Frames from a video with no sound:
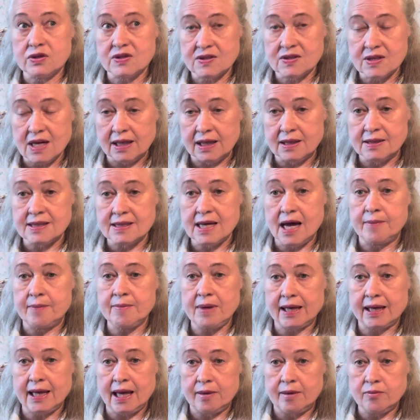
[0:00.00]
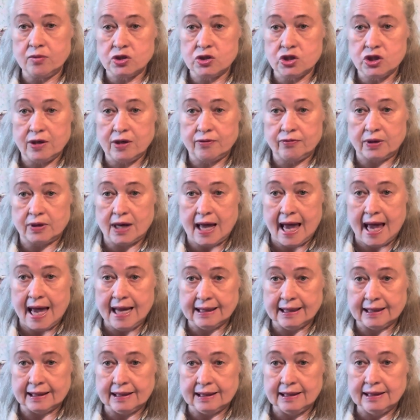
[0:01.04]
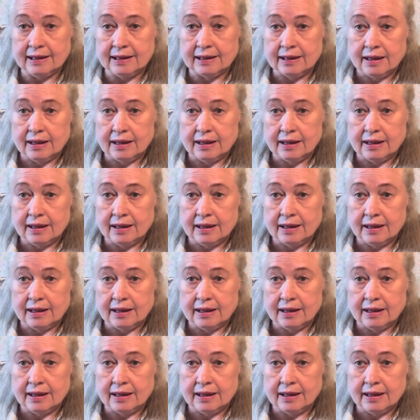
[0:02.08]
second time I came with Jeff and Annie,